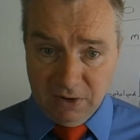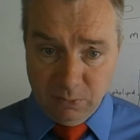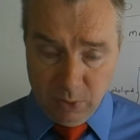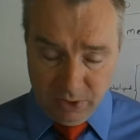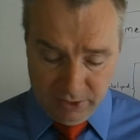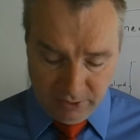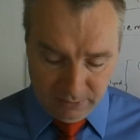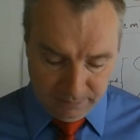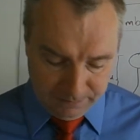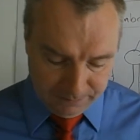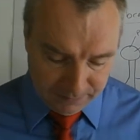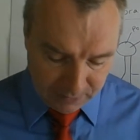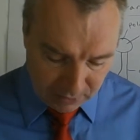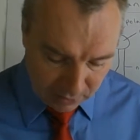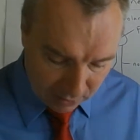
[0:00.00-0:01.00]
water
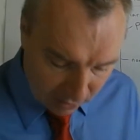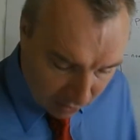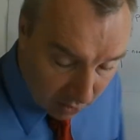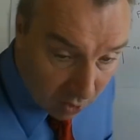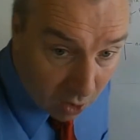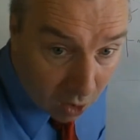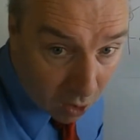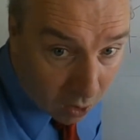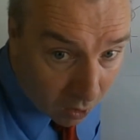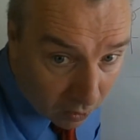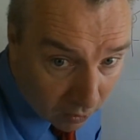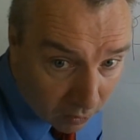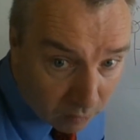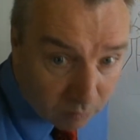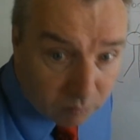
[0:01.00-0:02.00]
or
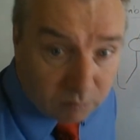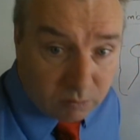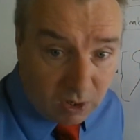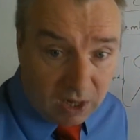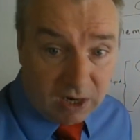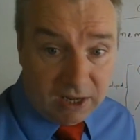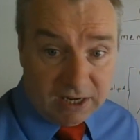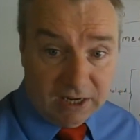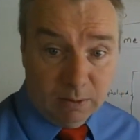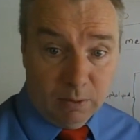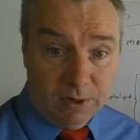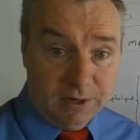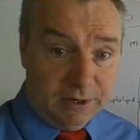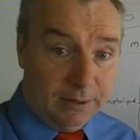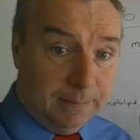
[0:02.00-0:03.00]
not liking
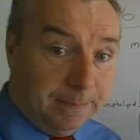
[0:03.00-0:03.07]
water.